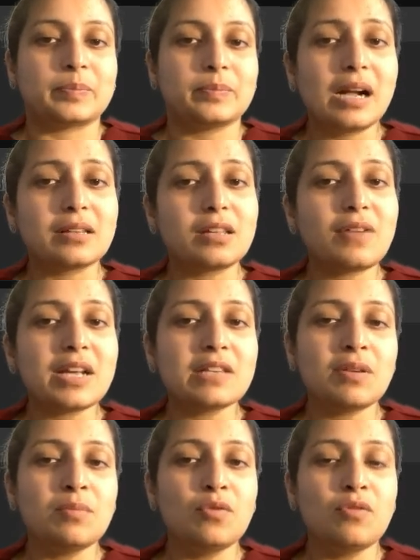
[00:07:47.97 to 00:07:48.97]
Otherwise,
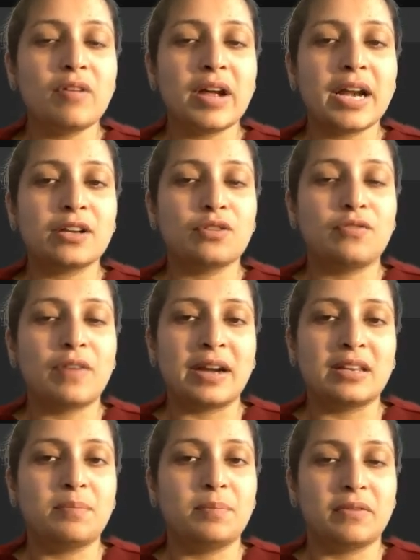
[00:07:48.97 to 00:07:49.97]
we move ahead to
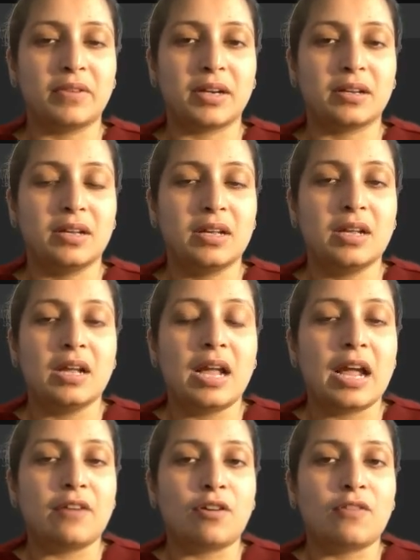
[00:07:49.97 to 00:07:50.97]
find the pivot.
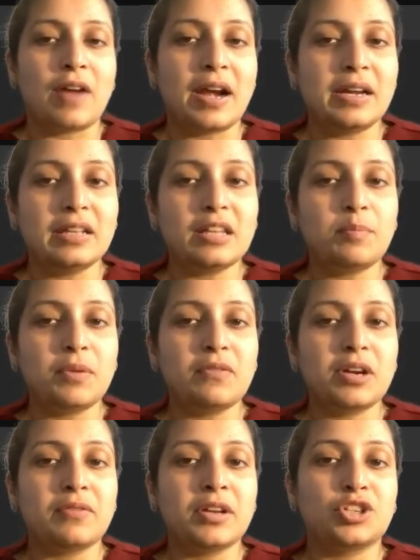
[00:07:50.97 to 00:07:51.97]
For finding the
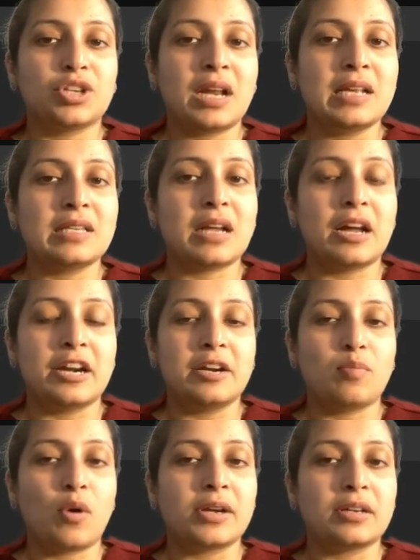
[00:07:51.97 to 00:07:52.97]
pivot, we initialize current
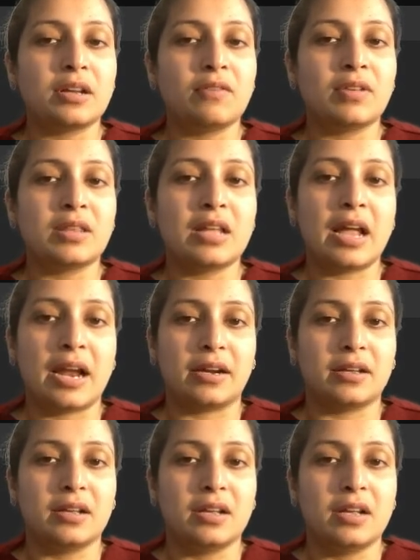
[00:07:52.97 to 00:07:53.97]
pointer with the head.
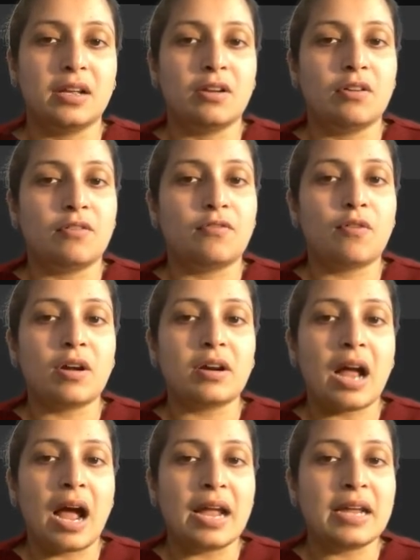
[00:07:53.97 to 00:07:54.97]
For
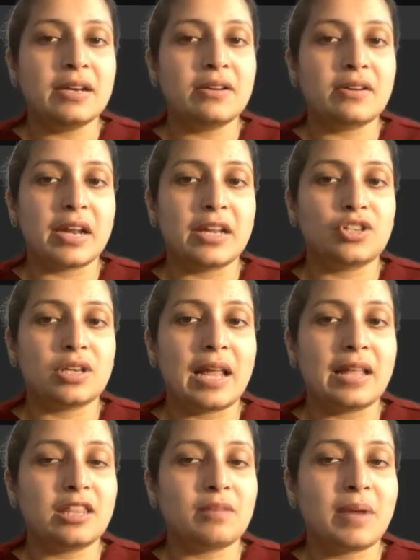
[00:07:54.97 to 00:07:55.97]
I in range,
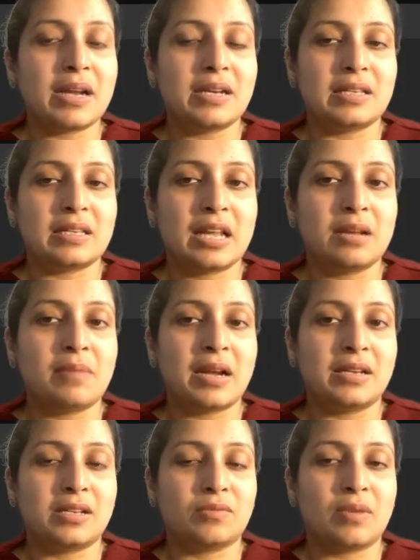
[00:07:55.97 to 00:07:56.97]
length minus k
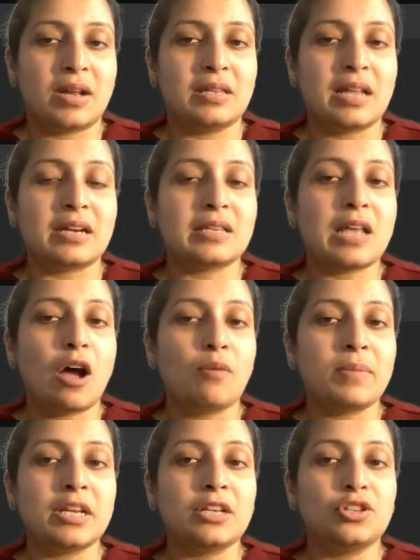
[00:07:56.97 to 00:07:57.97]
minus 1, that is how
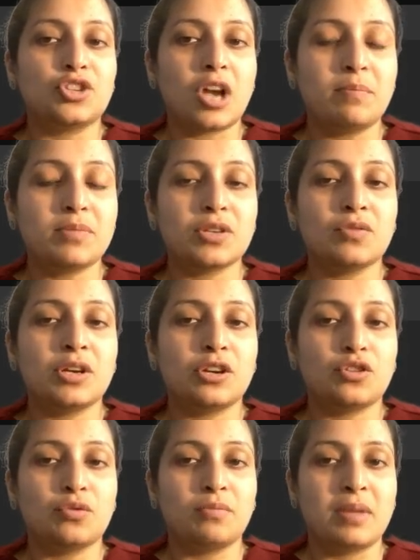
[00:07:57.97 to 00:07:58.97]
many jumps you need
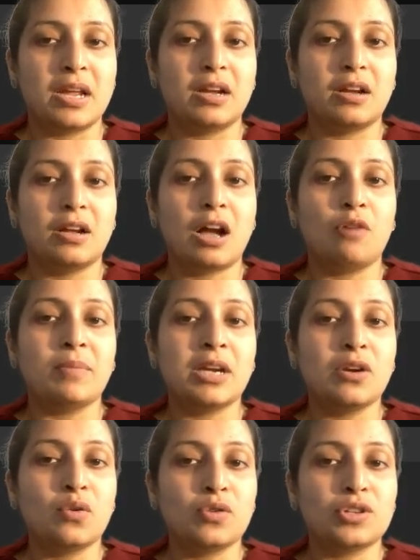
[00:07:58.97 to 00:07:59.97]
to make, how many
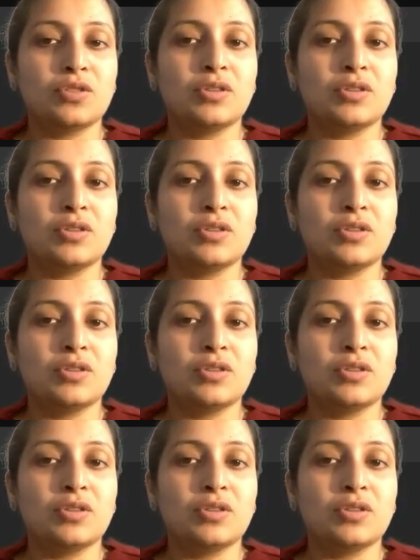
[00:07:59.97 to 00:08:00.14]
nodes you